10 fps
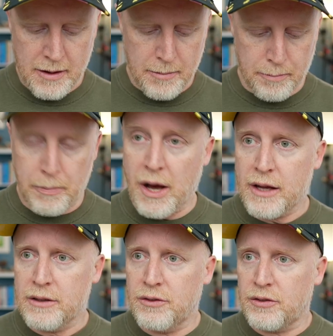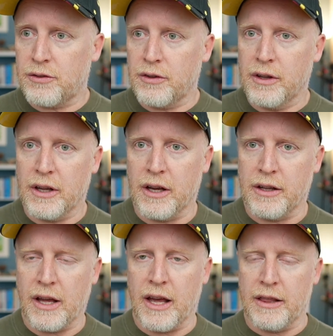buzz,
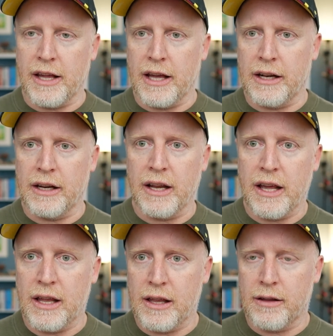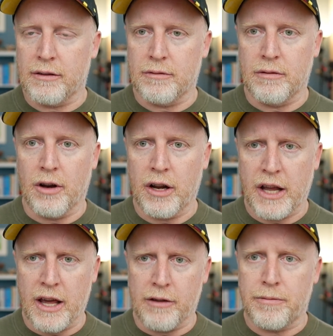and then not
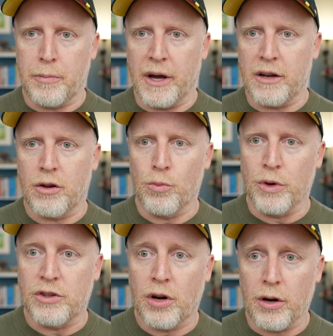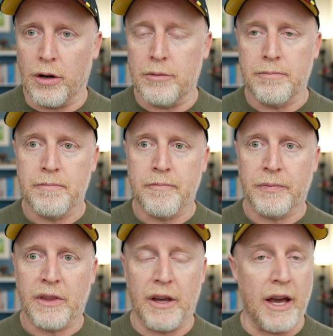if, but return,
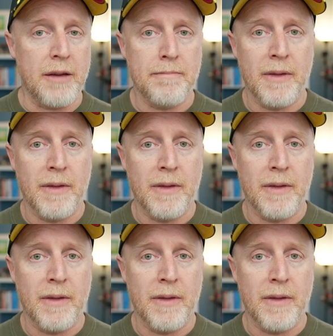okay?